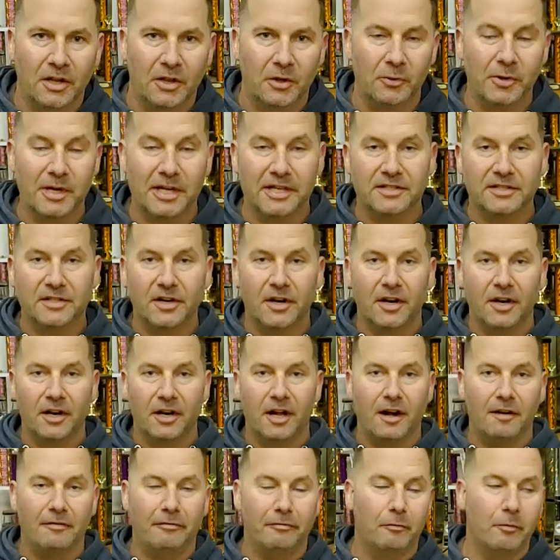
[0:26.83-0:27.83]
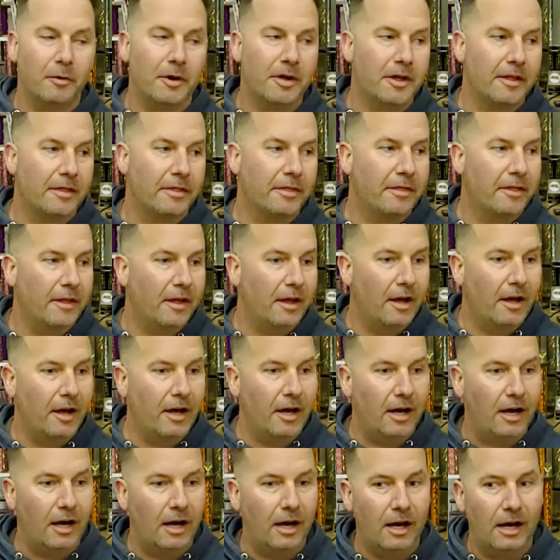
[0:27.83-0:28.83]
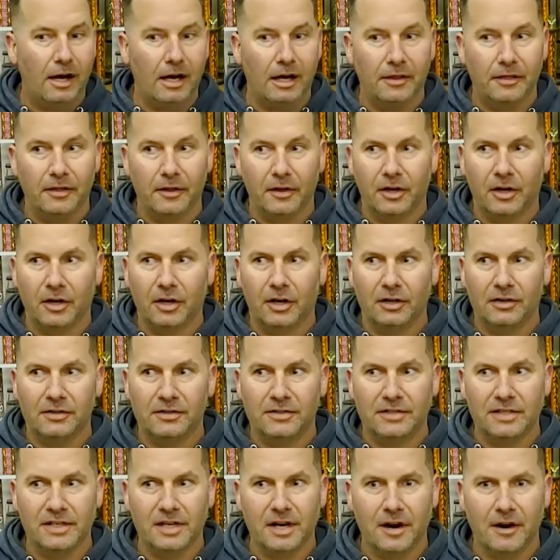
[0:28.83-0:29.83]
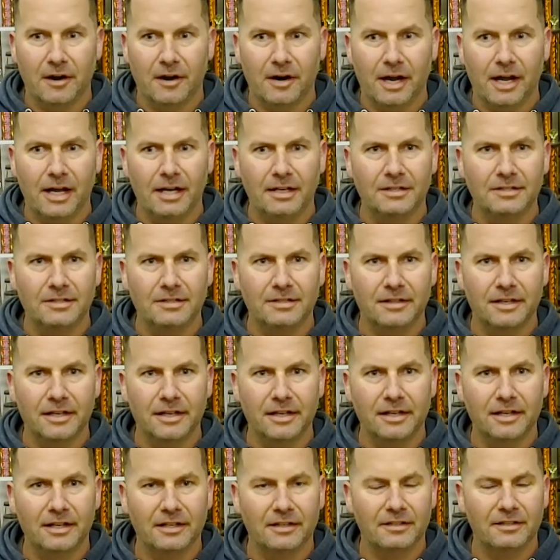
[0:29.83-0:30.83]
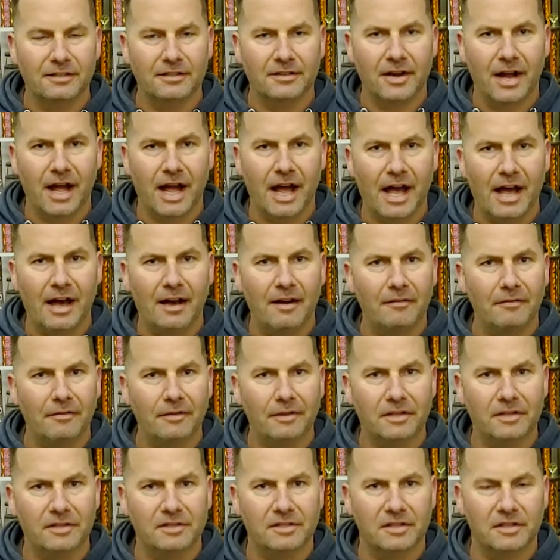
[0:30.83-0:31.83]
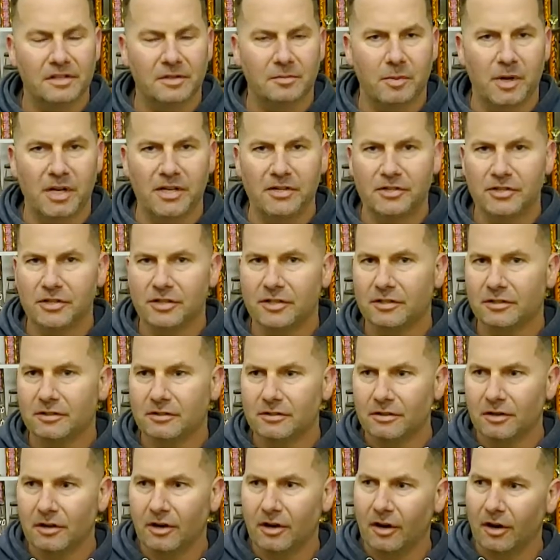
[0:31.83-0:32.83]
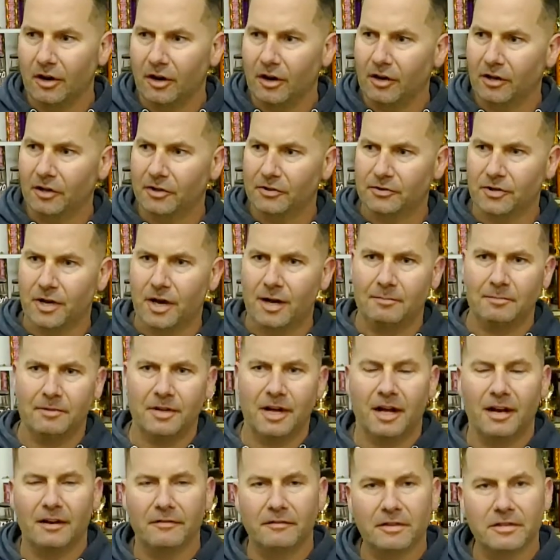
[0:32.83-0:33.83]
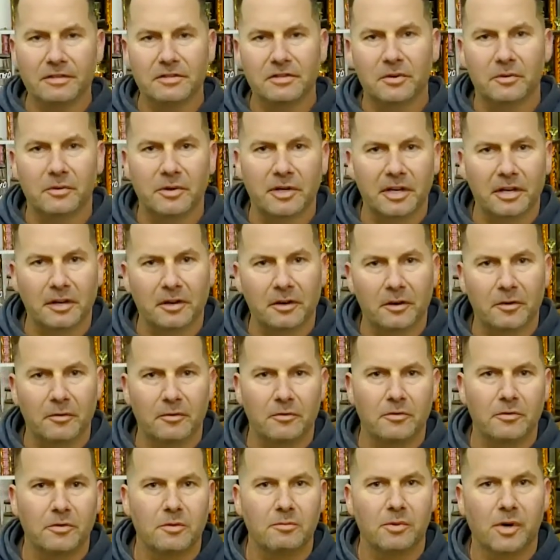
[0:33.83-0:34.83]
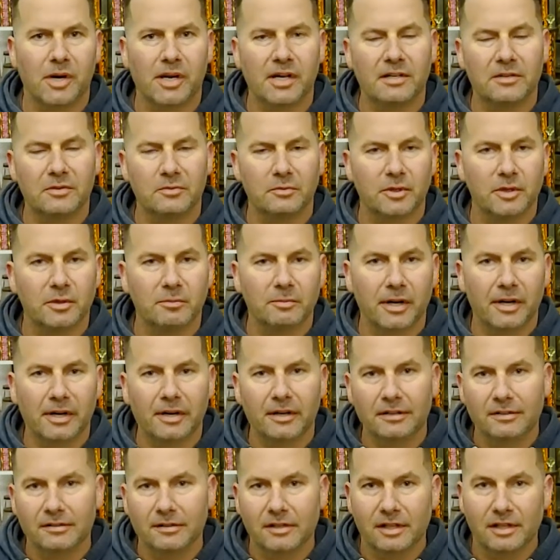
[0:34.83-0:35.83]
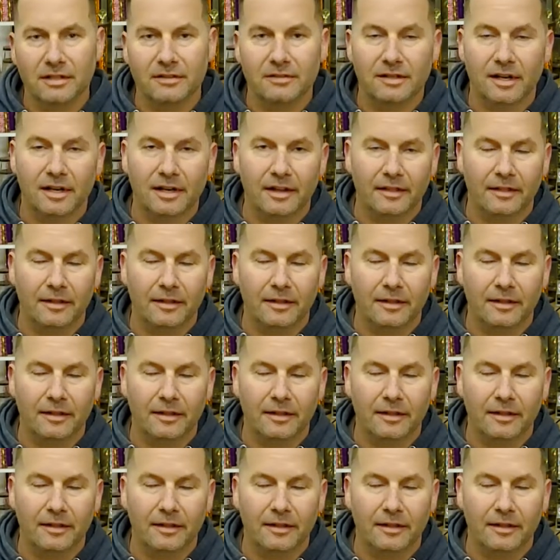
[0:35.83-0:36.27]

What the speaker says: The week started off with the CRX needing to have the suspension all dropped out of it so we can go through the brakes, wheel bearings, things like